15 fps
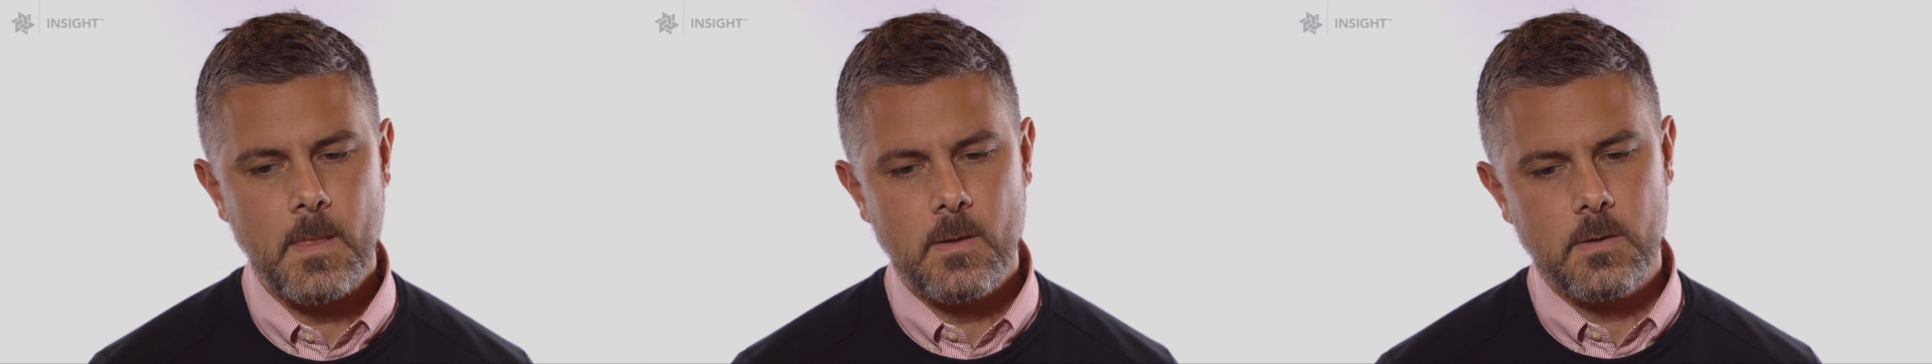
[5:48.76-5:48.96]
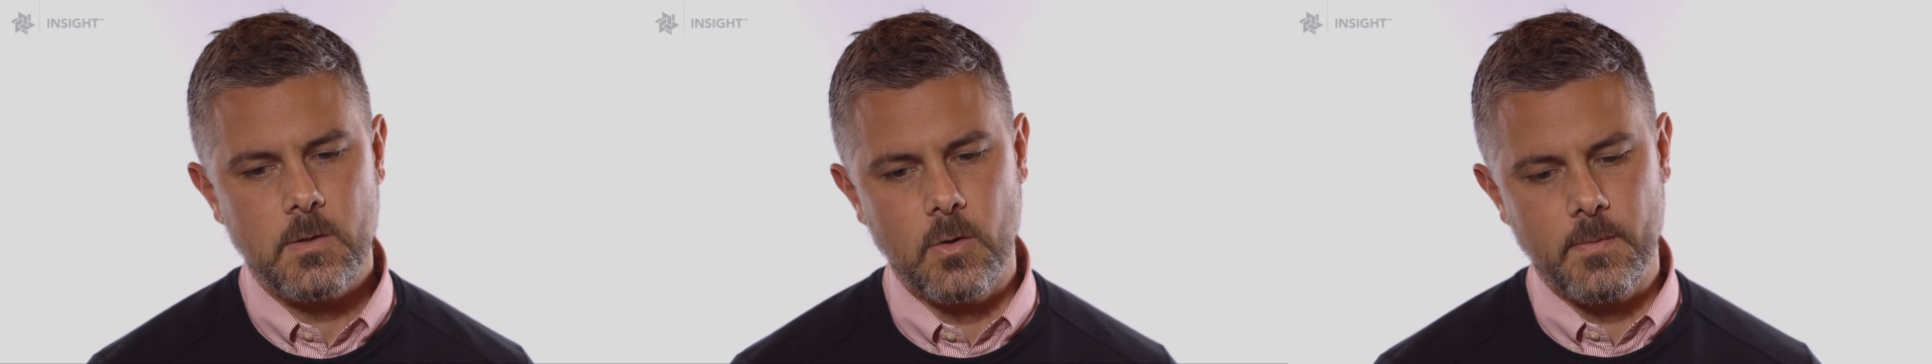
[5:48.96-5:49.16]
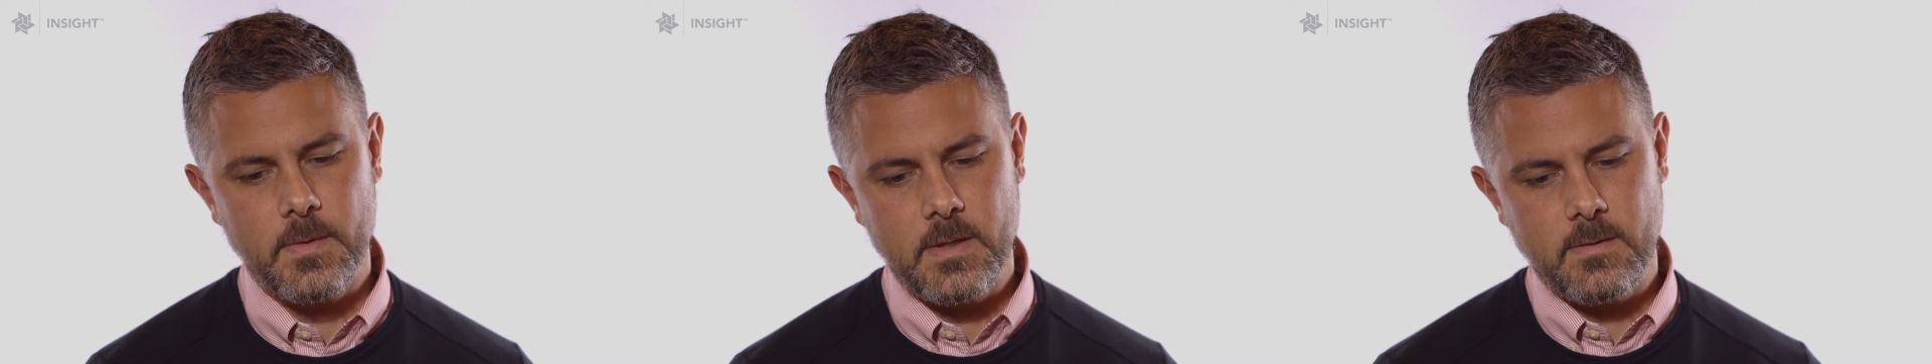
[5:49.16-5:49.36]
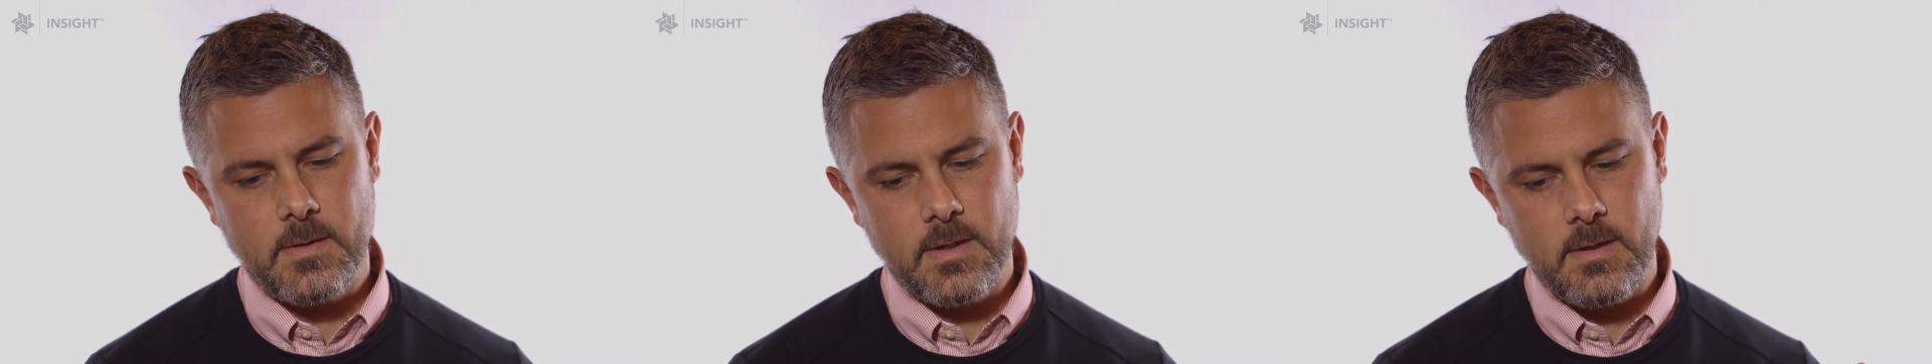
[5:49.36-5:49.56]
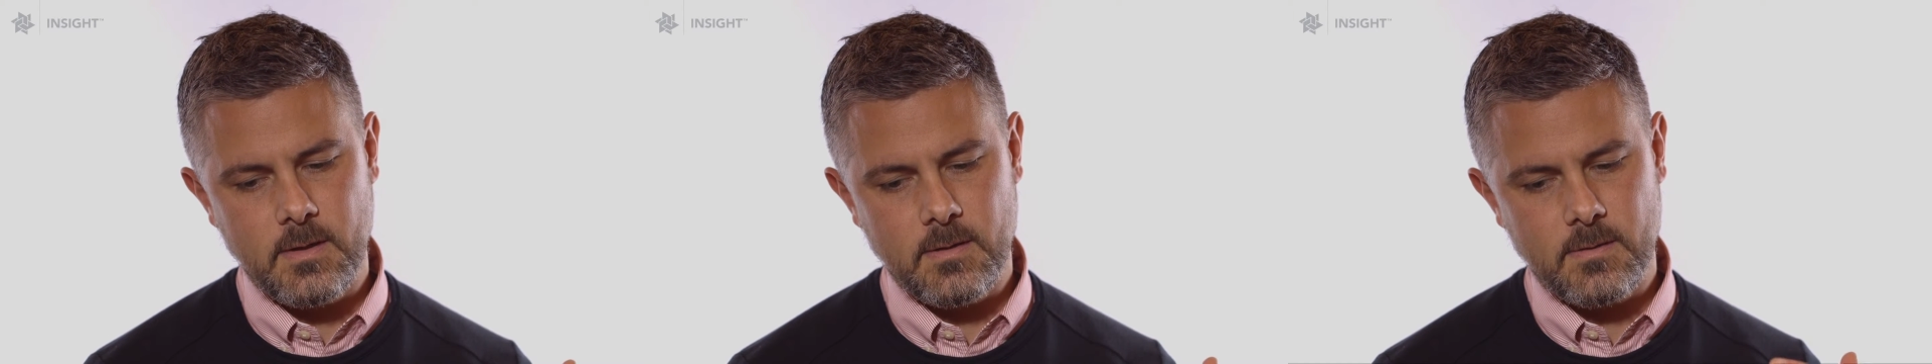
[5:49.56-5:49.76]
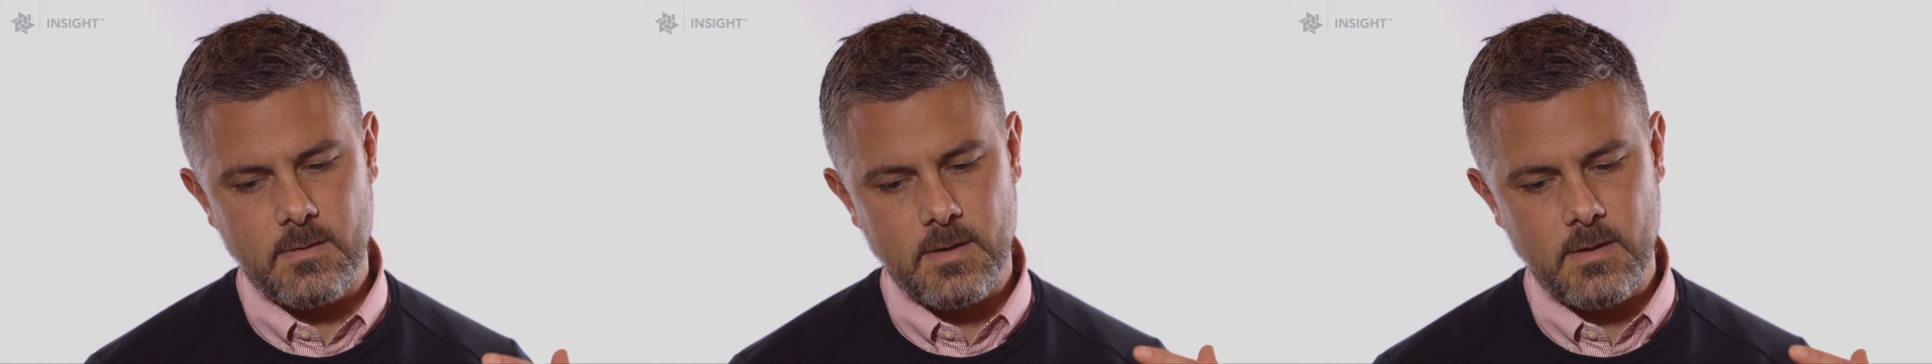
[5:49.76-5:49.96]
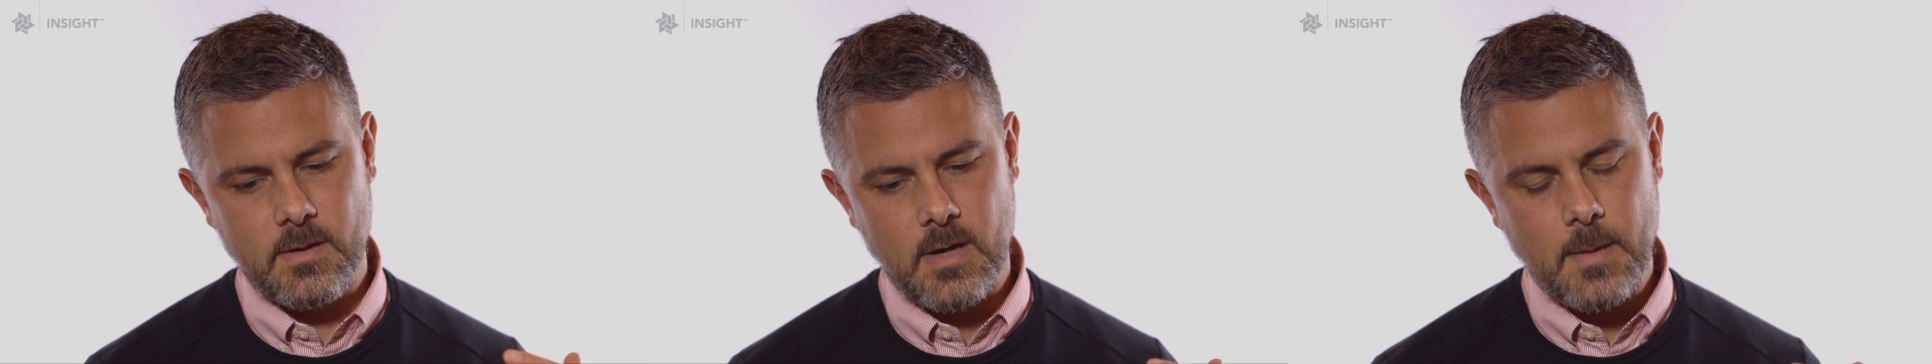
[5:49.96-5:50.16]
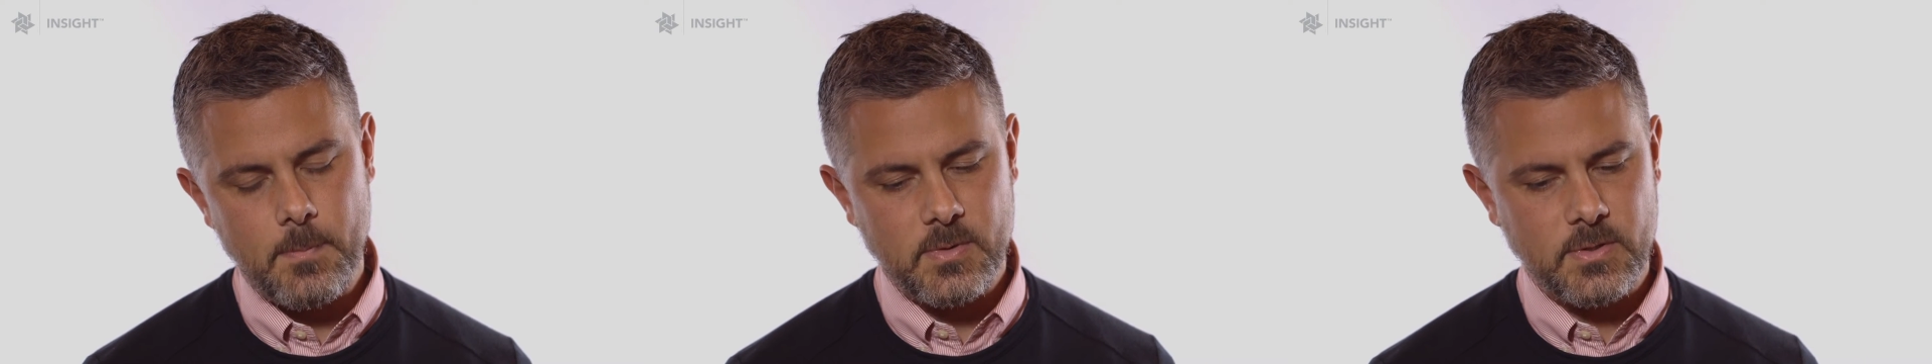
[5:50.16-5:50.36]
The
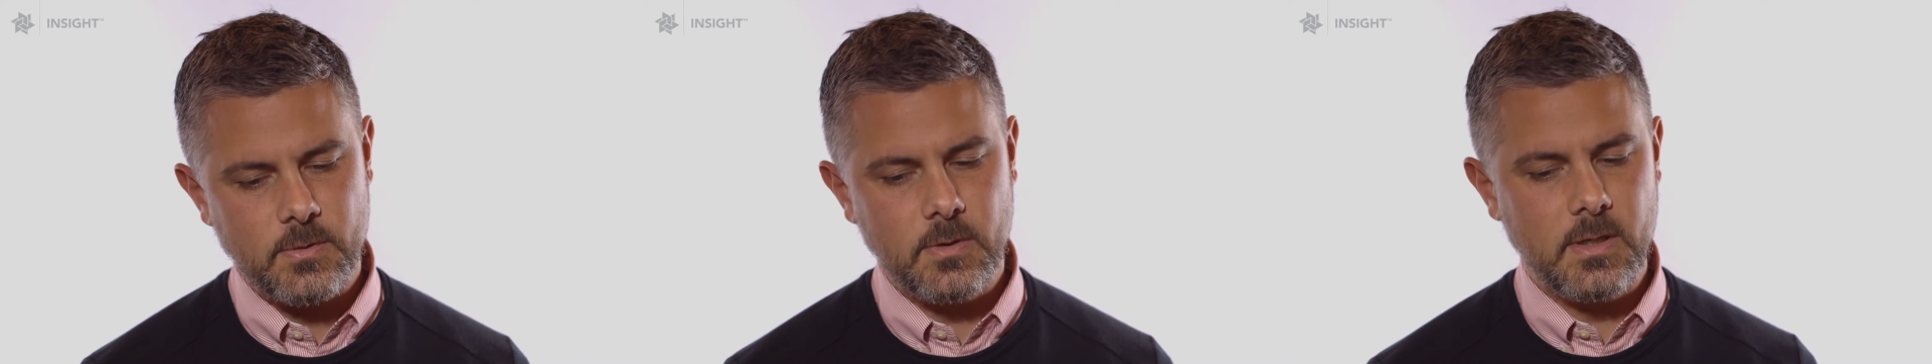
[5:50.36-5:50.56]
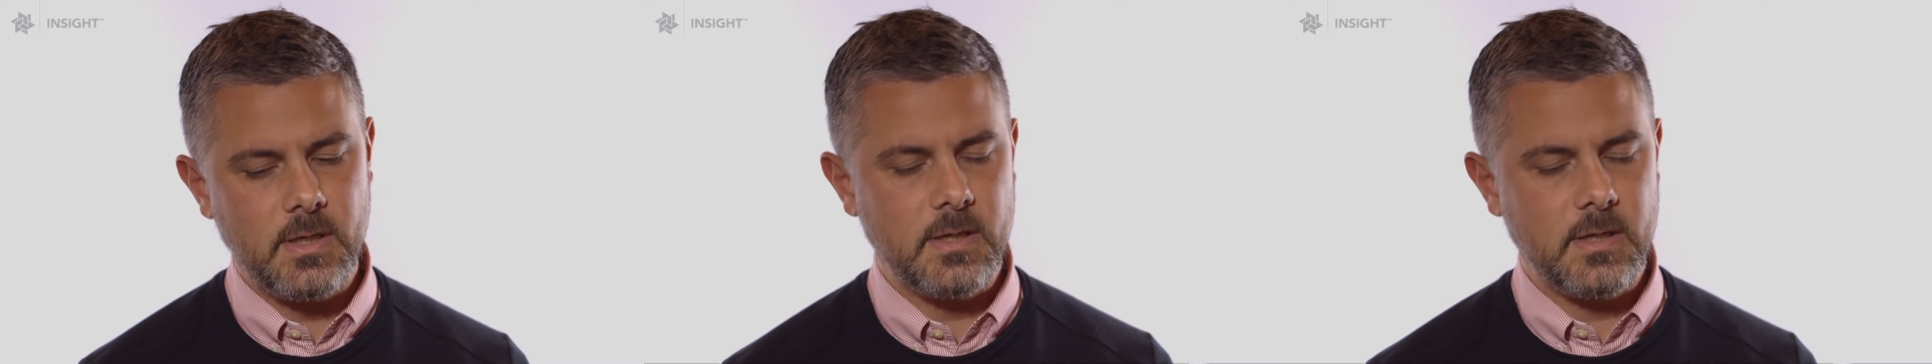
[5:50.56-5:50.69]
opportunity